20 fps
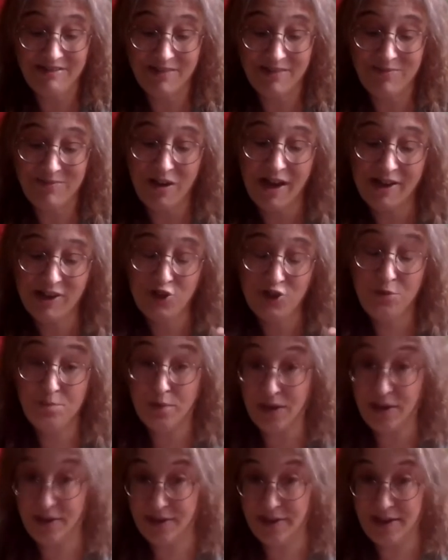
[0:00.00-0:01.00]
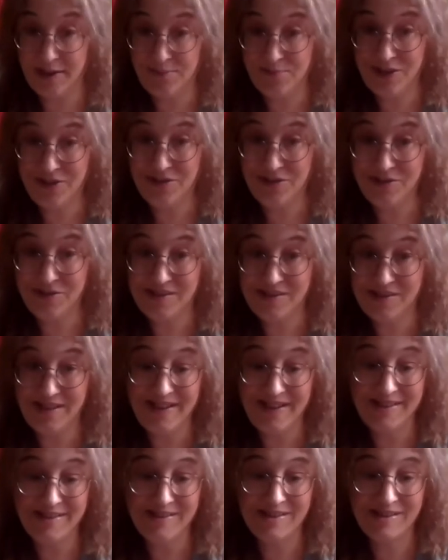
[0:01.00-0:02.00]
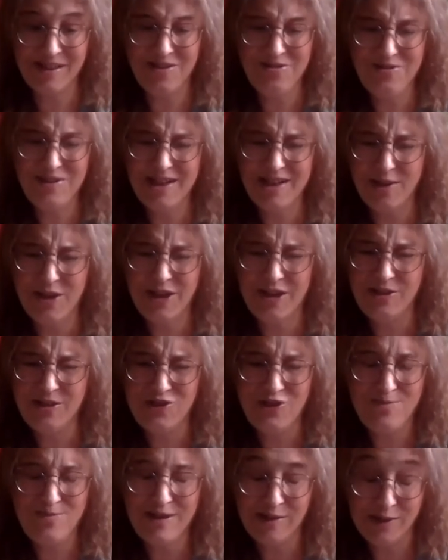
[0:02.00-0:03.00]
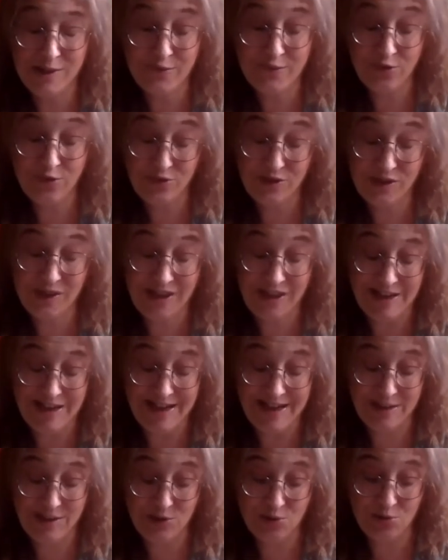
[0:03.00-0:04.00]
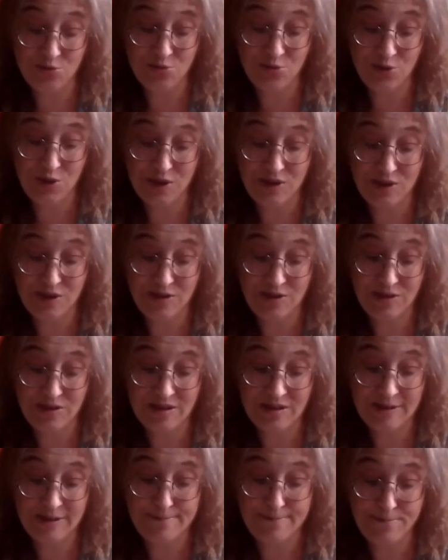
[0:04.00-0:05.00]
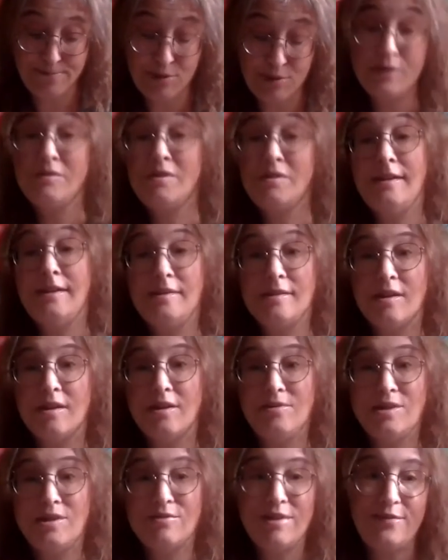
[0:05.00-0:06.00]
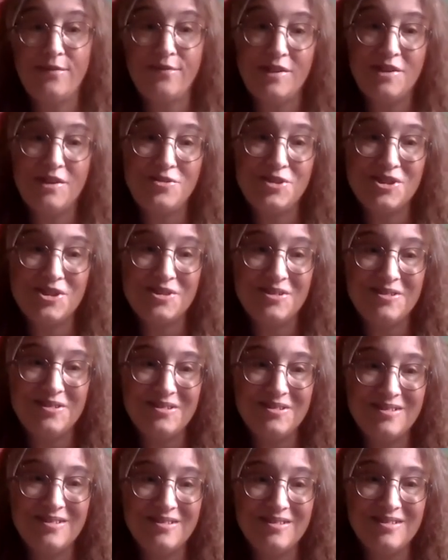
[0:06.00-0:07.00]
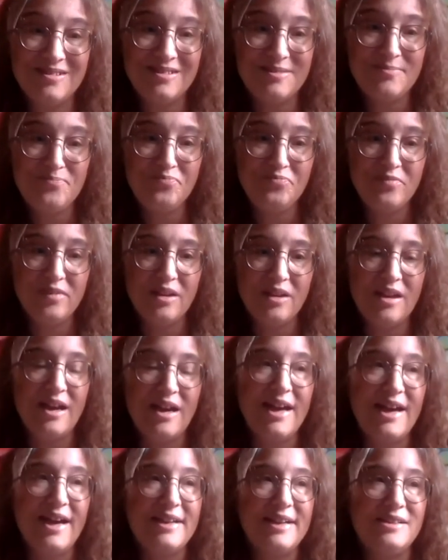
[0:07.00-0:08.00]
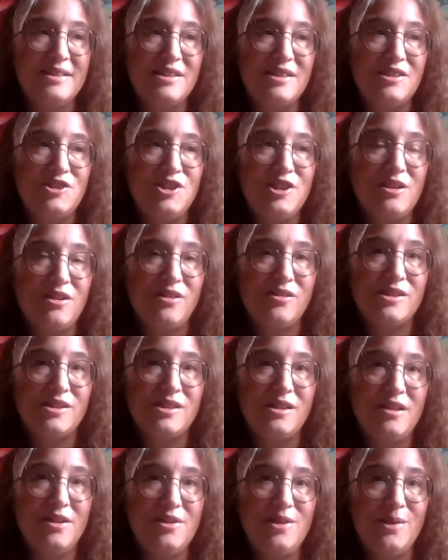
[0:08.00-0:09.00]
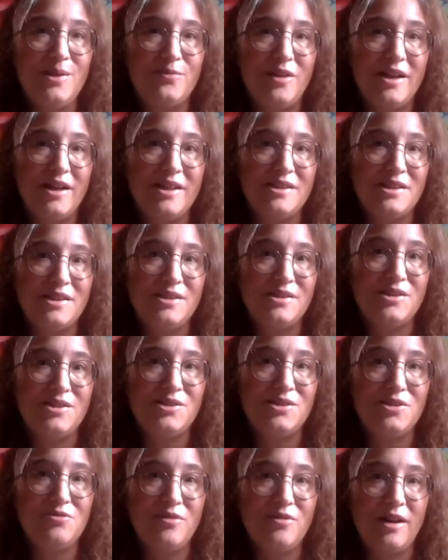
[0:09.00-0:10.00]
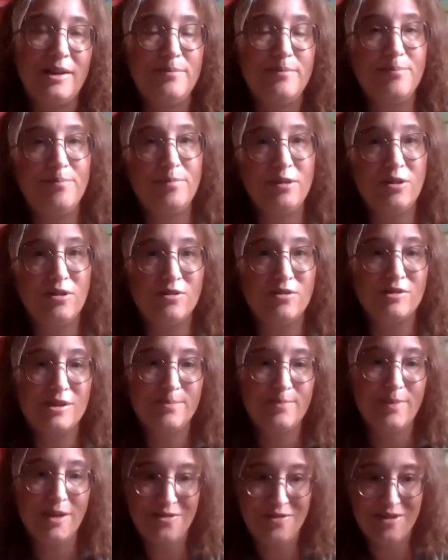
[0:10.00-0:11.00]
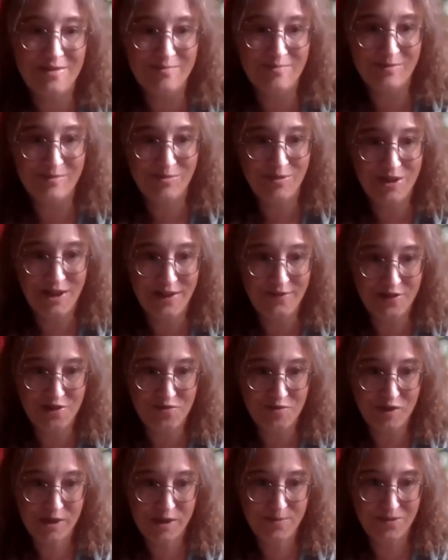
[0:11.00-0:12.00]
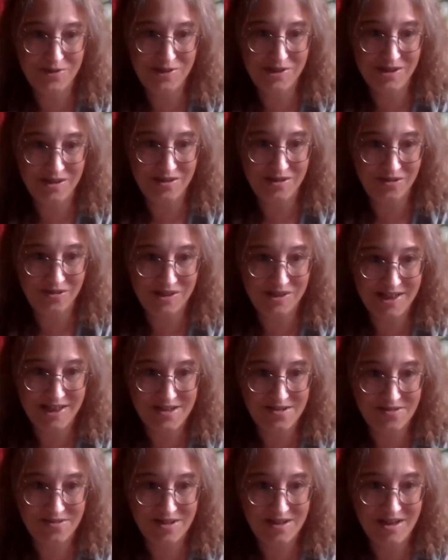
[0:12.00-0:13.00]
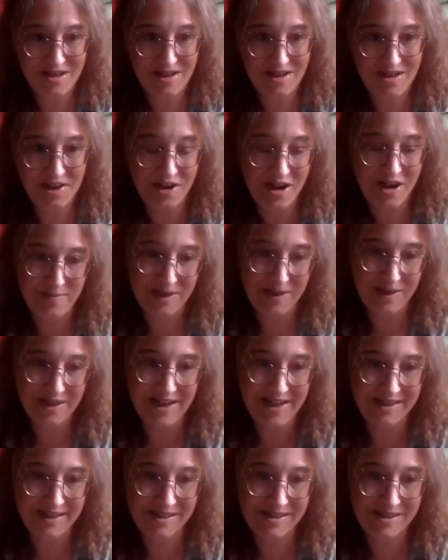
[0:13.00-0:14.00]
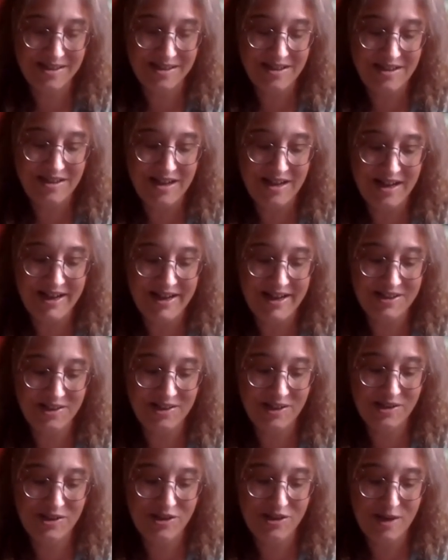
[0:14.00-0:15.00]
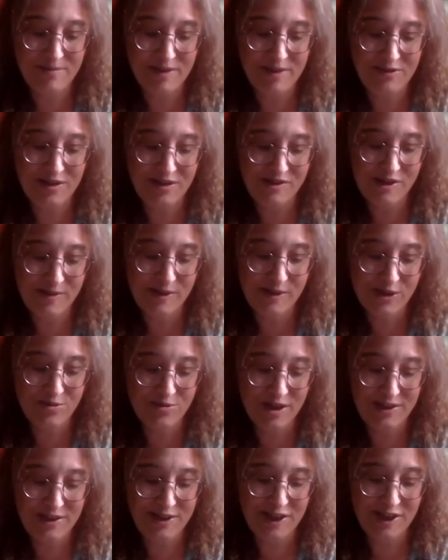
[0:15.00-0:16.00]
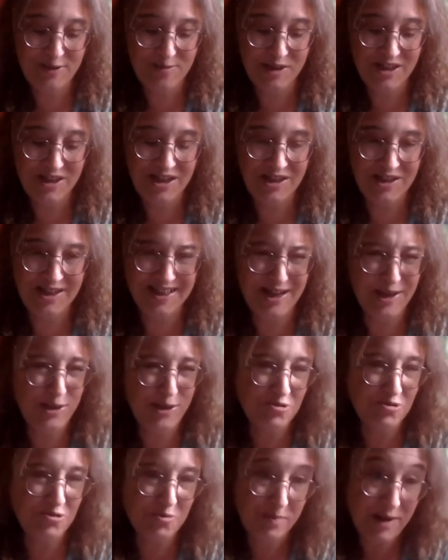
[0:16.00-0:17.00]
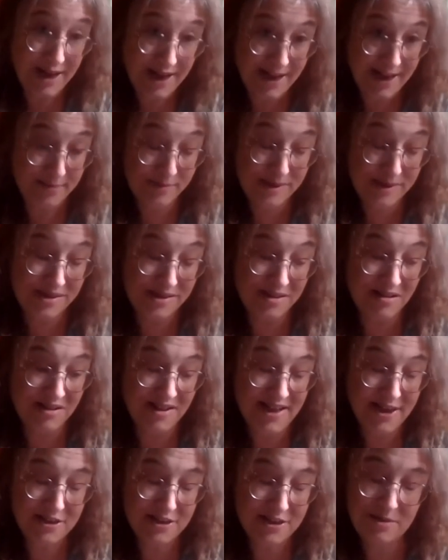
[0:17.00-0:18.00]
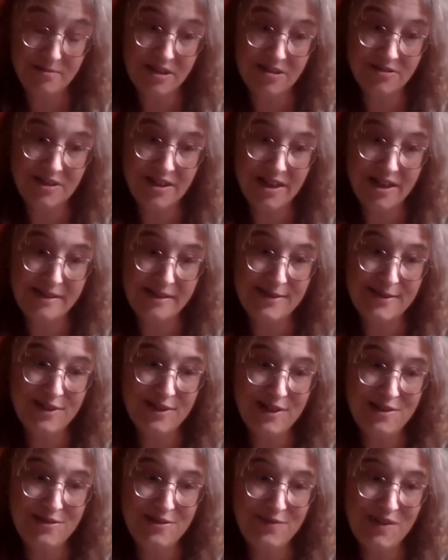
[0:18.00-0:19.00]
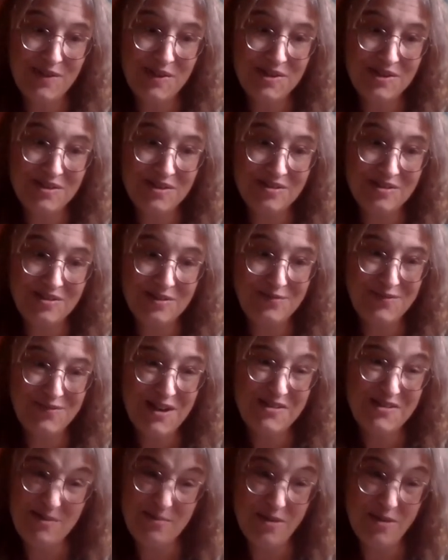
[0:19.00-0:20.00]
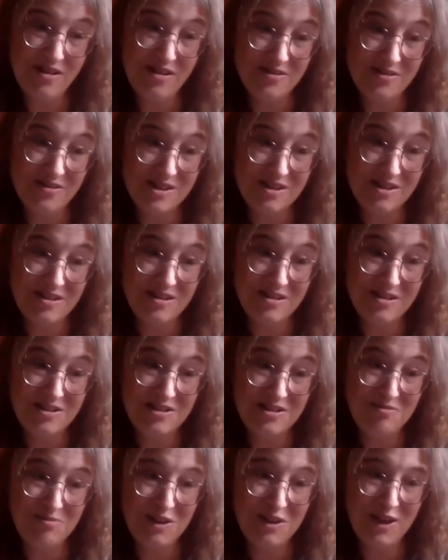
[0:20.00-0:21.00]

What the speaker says: I should plug it because it's only, I think, £2.40, and all the proceeds go to Refuge. And she asked a load of writers to write blogs, poems, whatever, in response to lockdown. And I'm in that. And at the time I wrote, it was quite near the beginning. I thought perhaps I had a mild case of COVID, very mild, but I